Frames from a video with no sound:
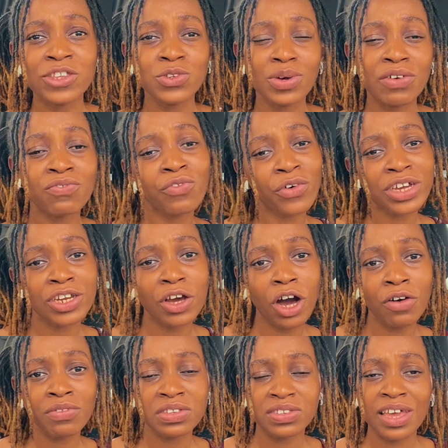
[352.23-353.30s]
to avoid the
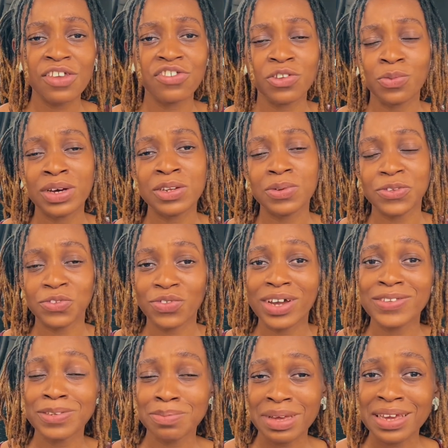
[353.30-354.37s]
conversation when he was
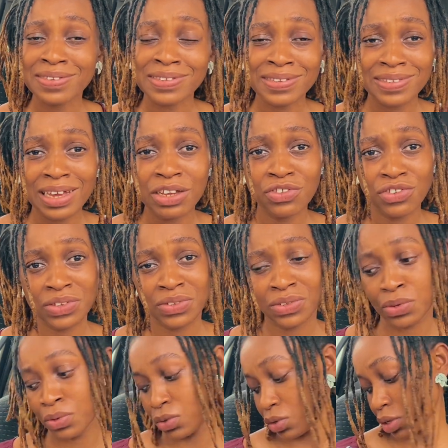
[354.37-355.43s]
trying to make his intentions
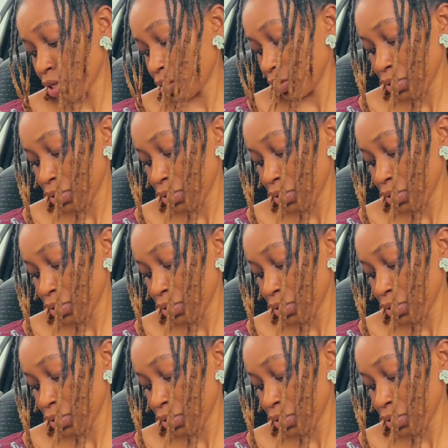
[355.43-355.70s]
known to her.